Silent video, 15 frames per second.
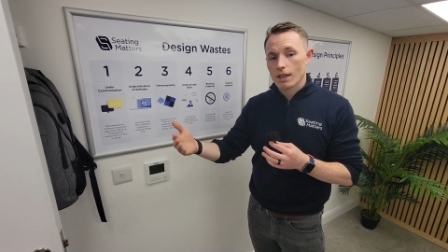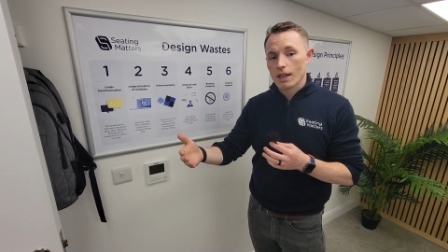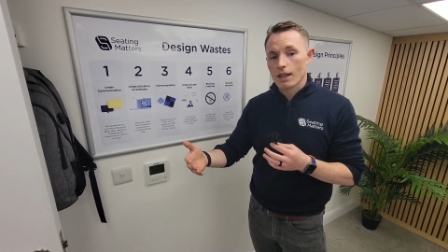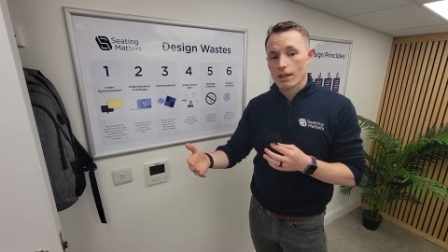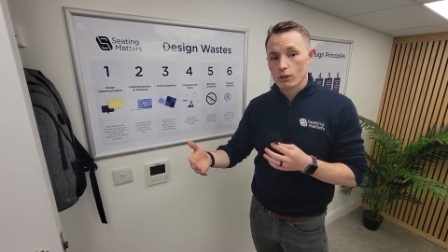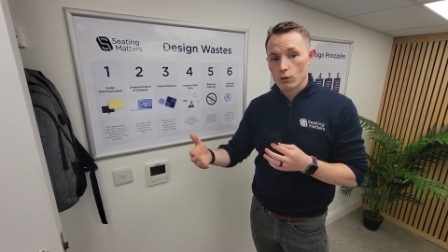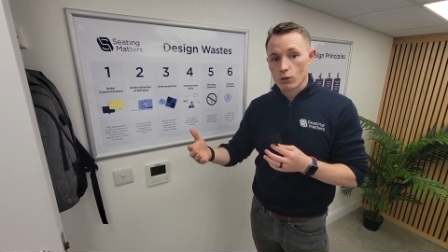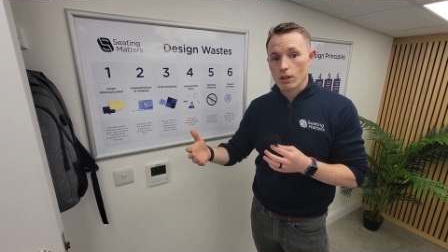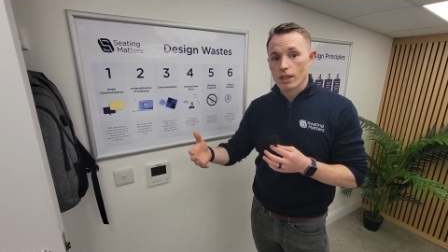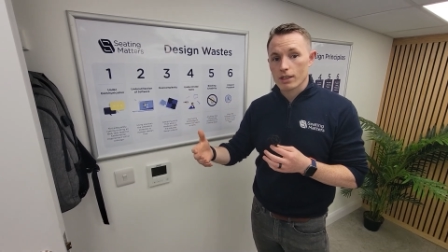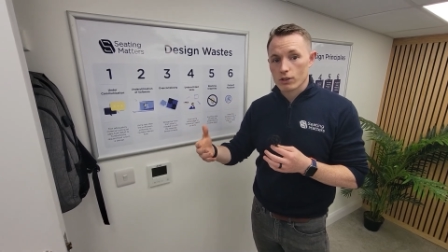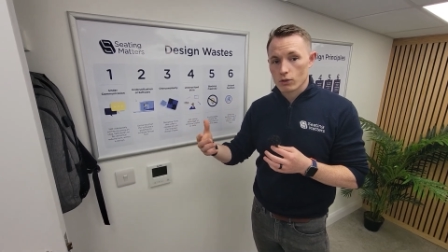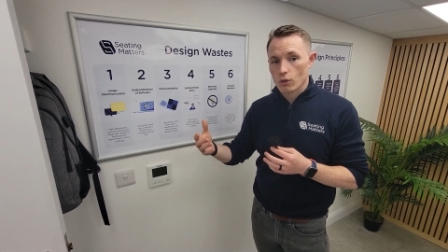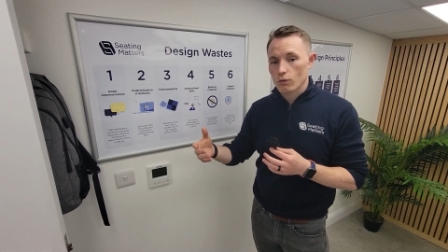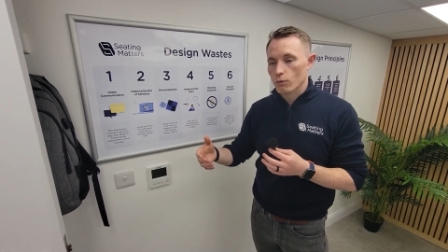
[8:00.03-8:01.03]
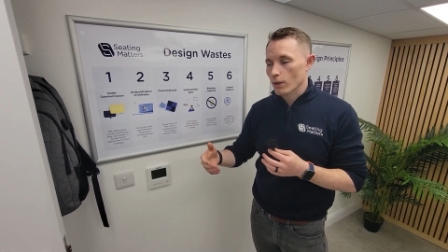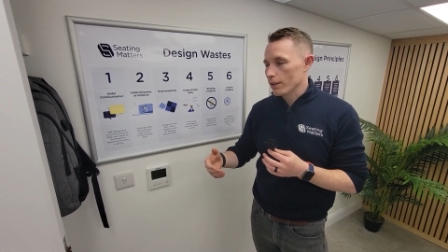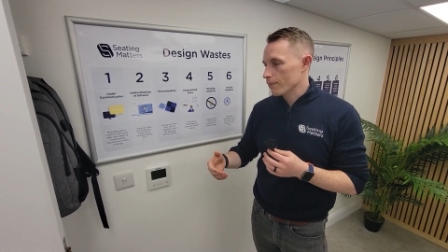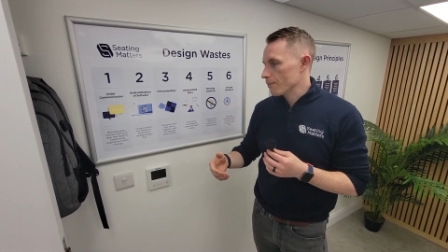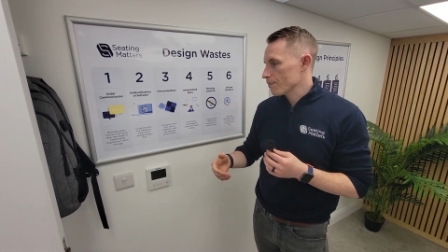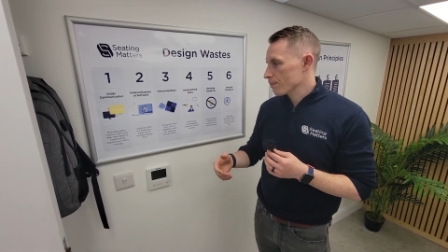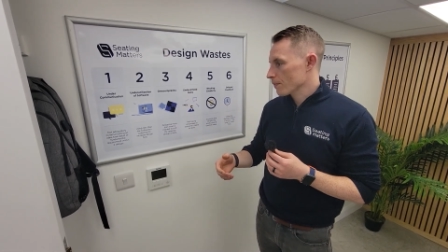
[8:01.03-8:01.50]
uh, utilize software.
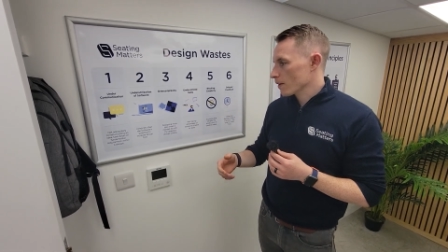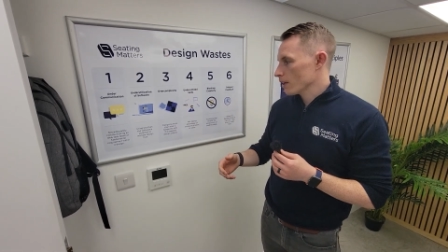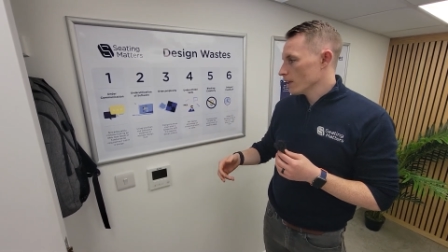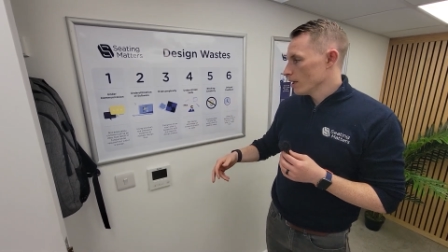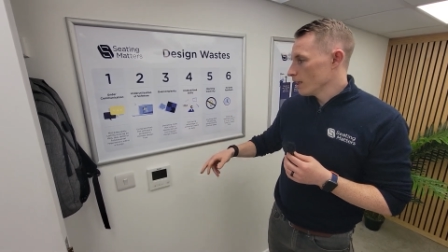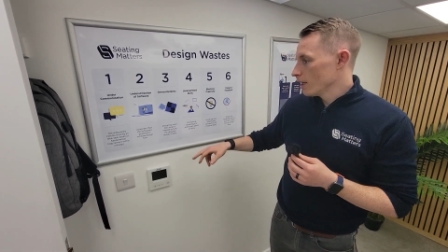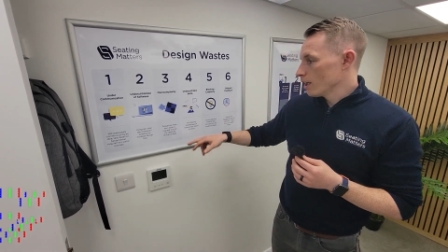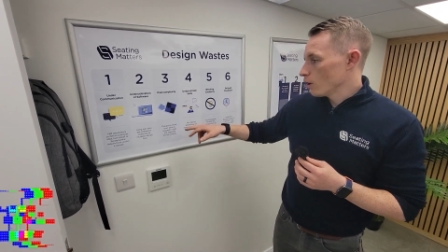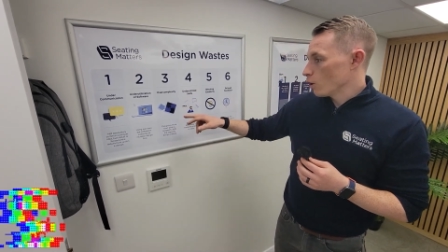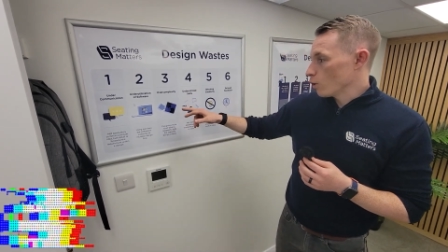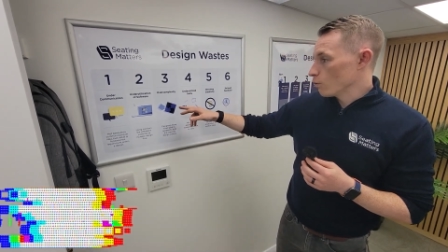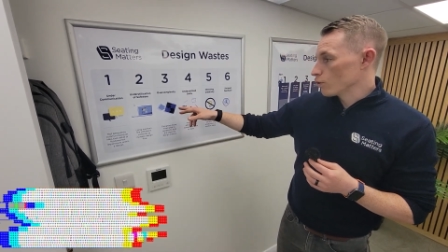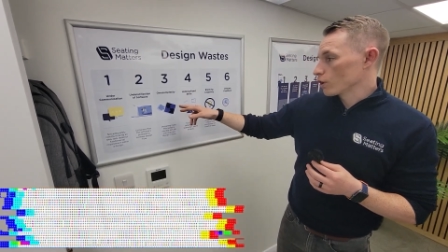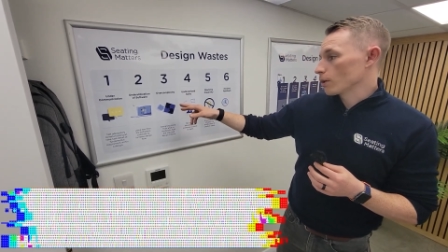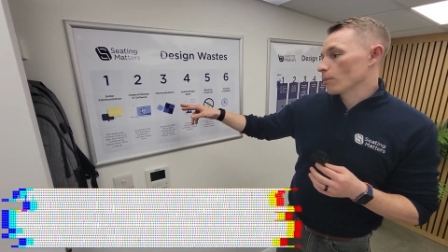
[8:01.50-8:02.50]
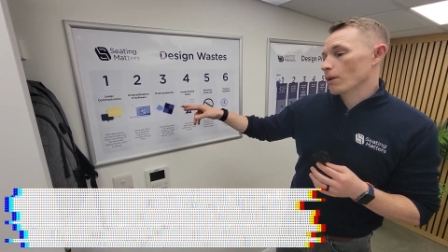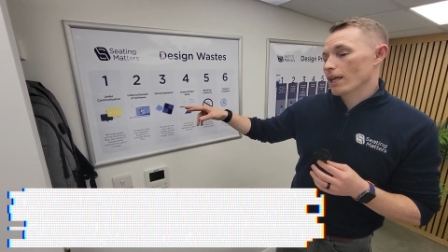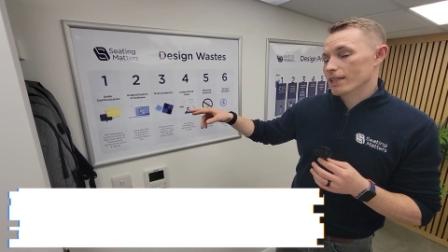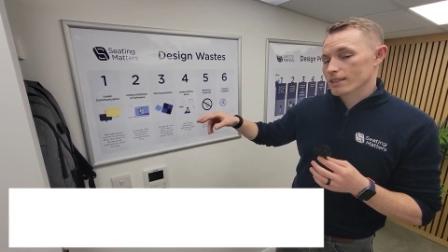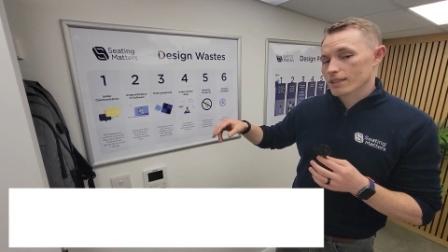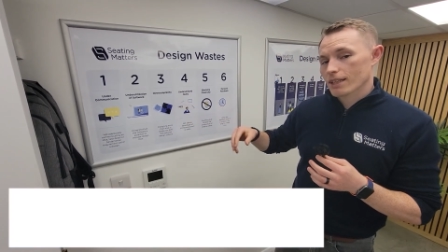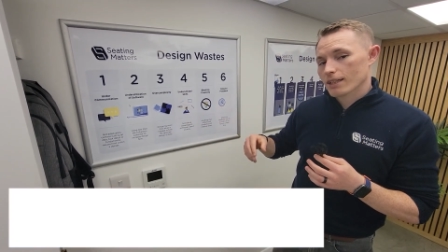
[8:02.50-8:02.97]
Over
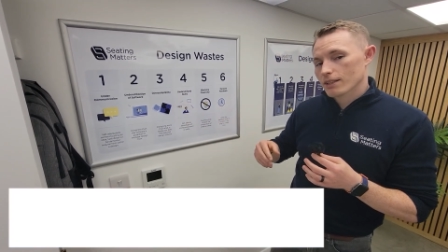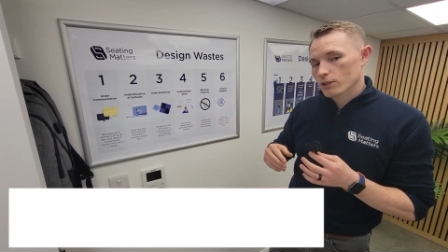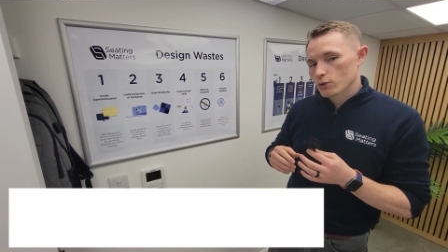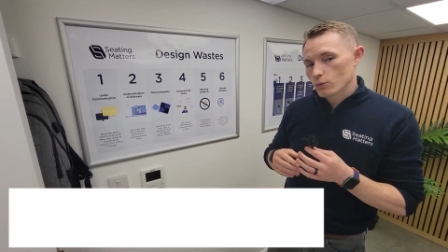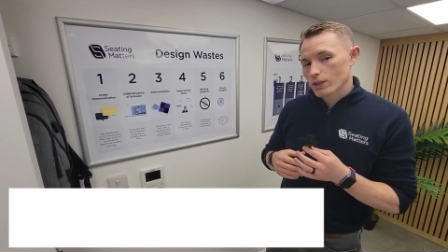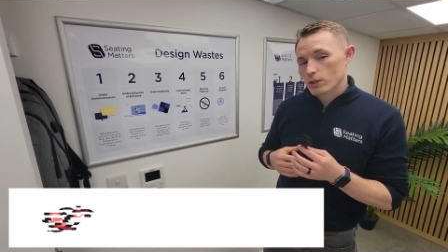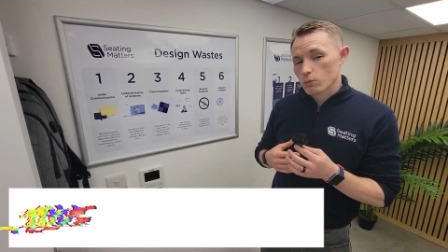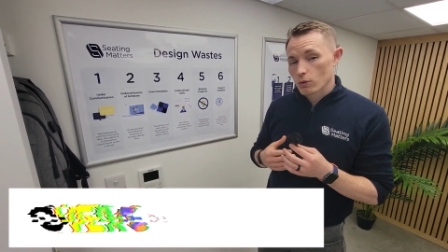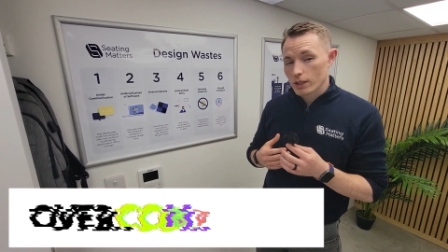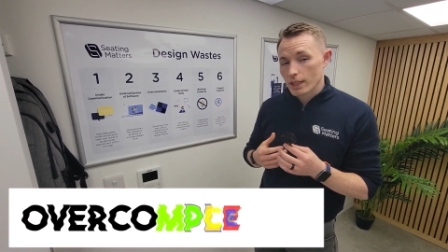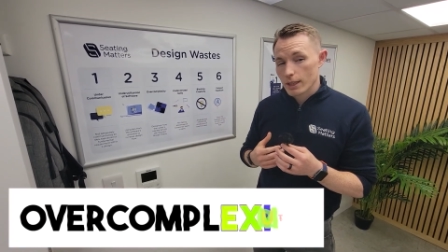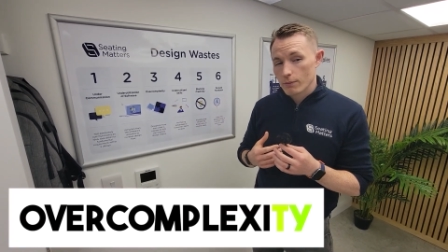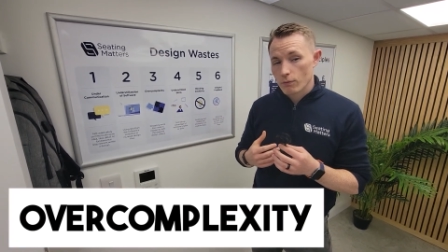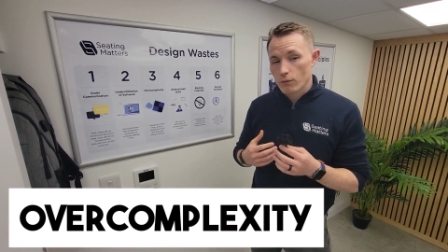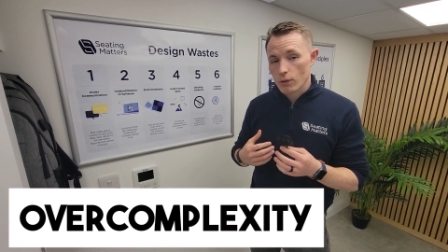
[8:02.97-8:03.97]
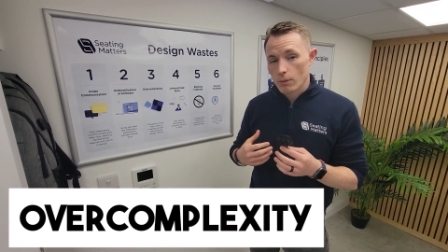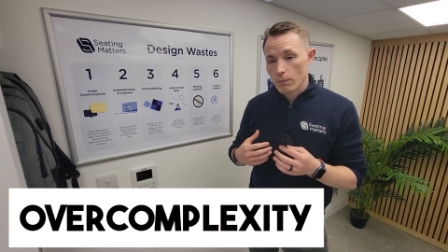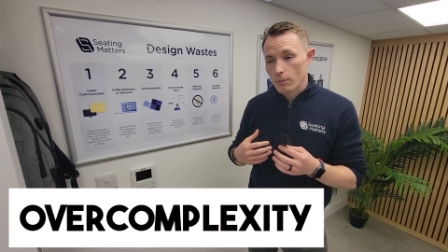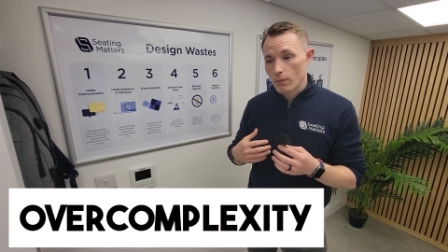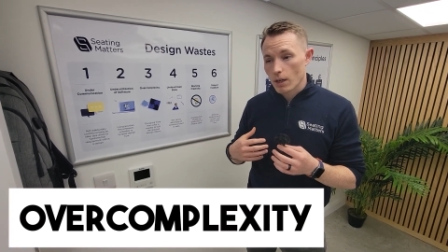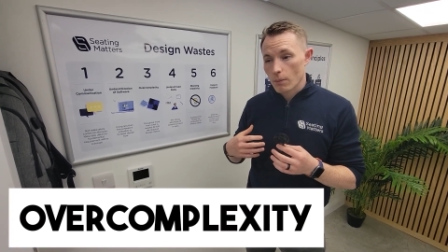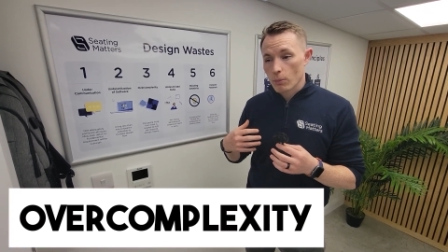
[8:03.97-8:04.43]
complexity, so this one came
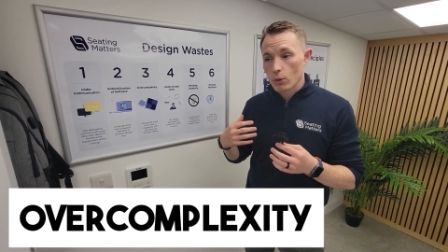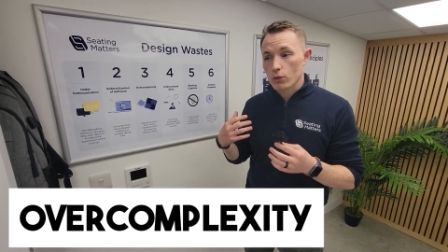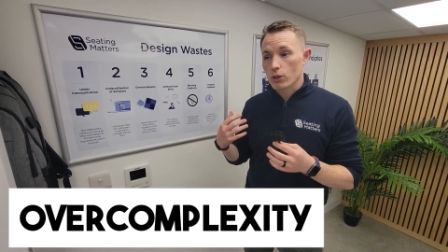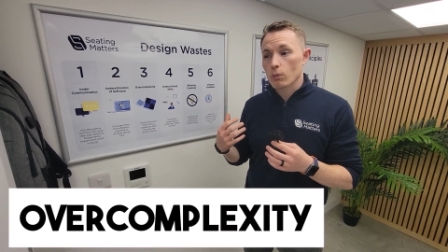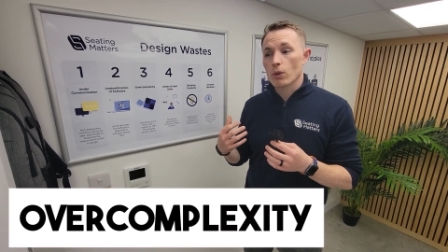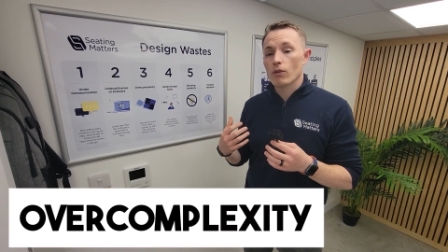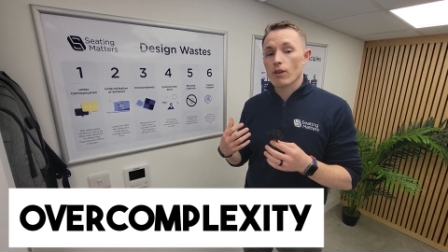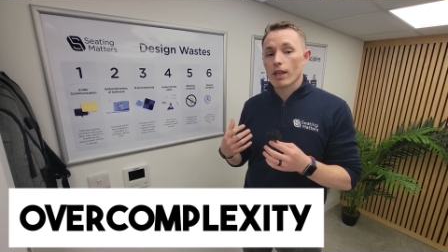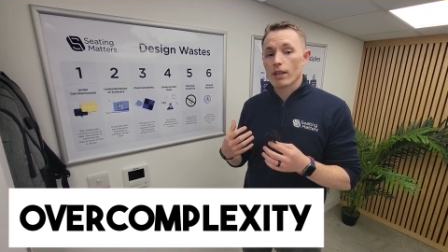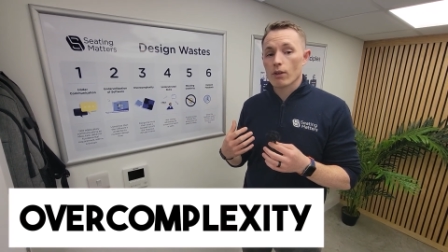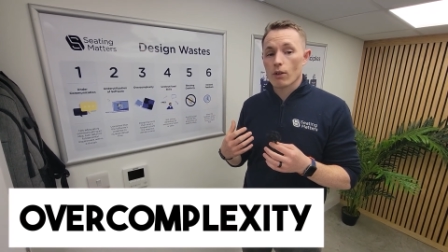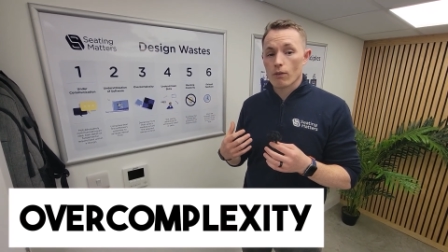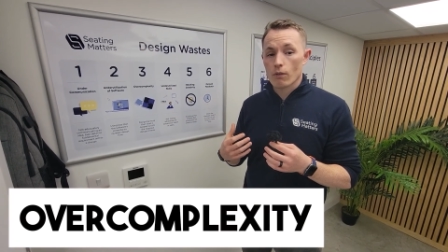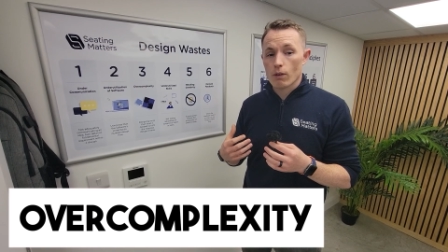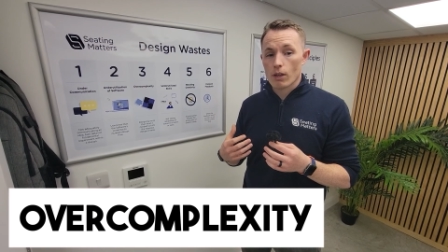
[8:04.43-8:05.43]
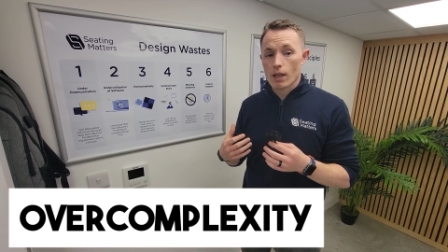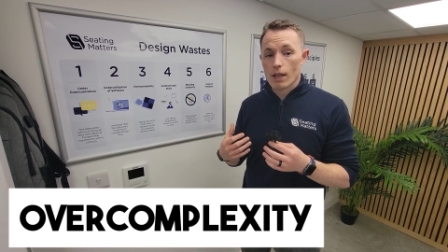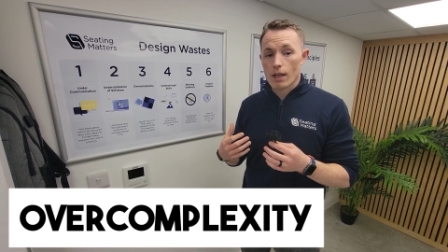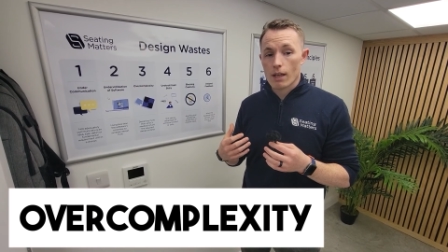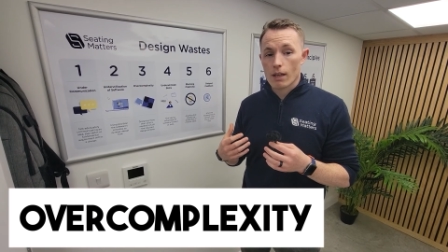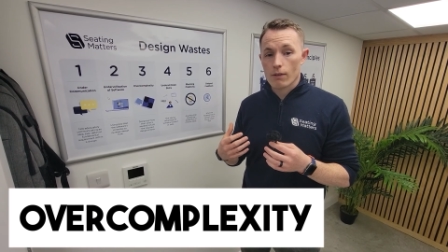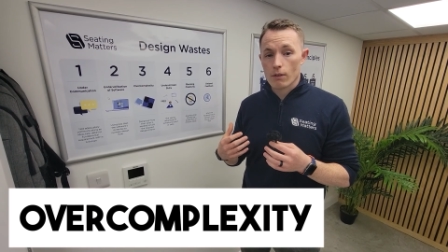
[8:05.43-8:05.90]
from a book that we read
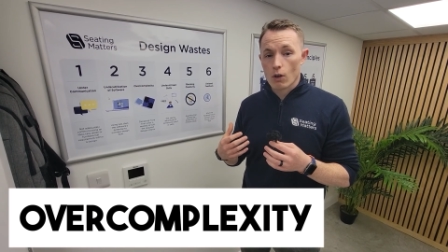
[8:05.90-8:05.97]
uh,